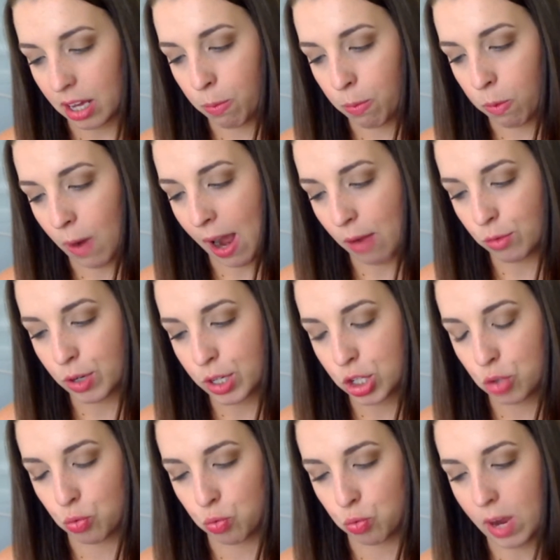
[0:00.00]
a
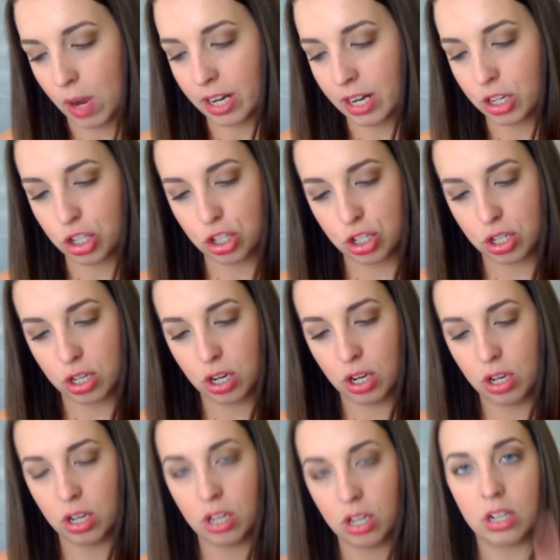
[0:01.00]
brownish, reddish
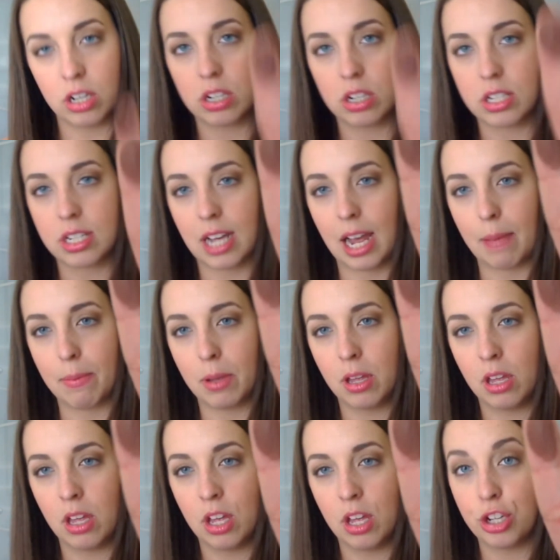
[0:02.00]
type
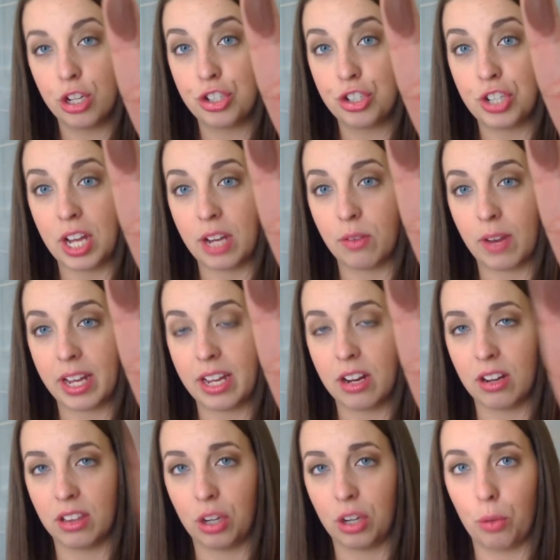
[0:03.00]
shade right
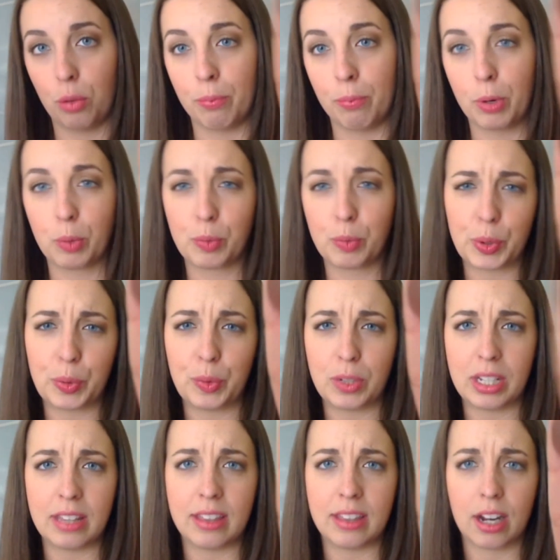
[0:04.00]
here, a little
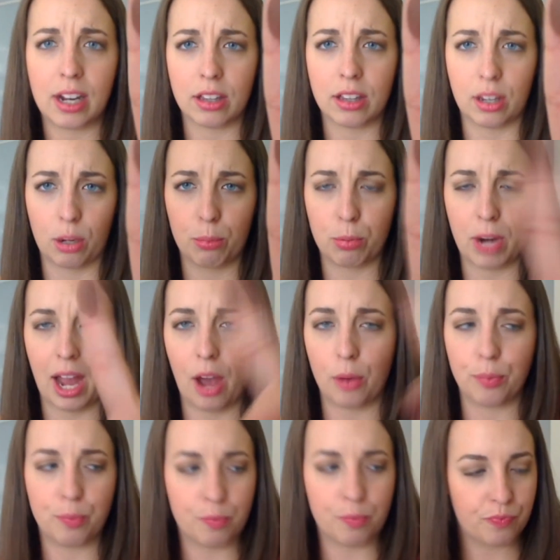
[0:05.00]
maroon in there, a little
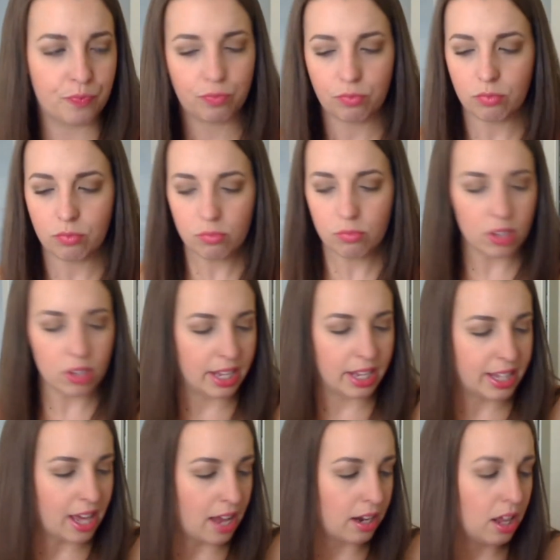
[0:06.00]
brown.
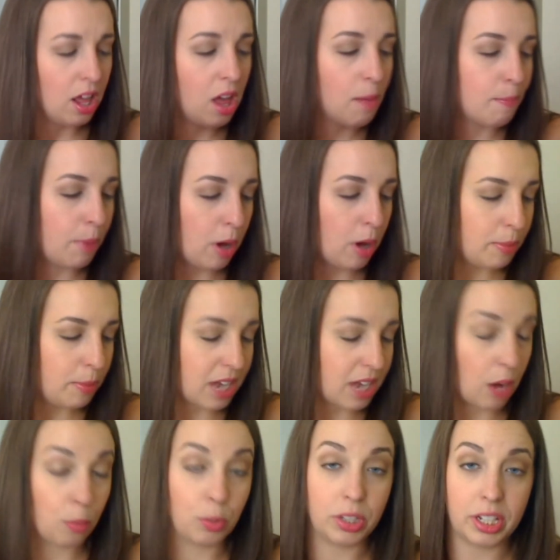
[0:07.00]
Again, Balm's
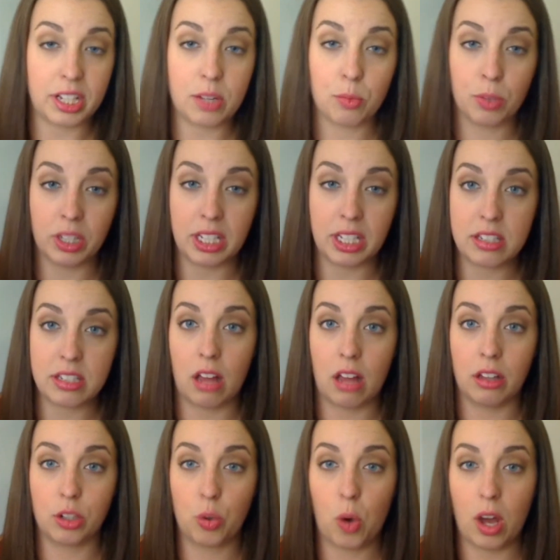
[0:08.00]
got really, really
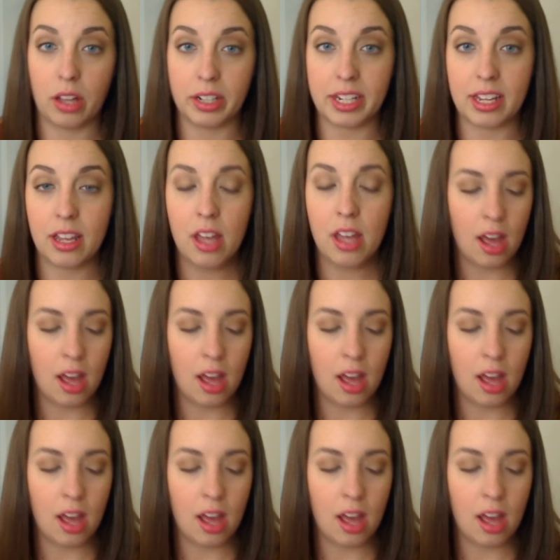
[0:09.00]
solid quality.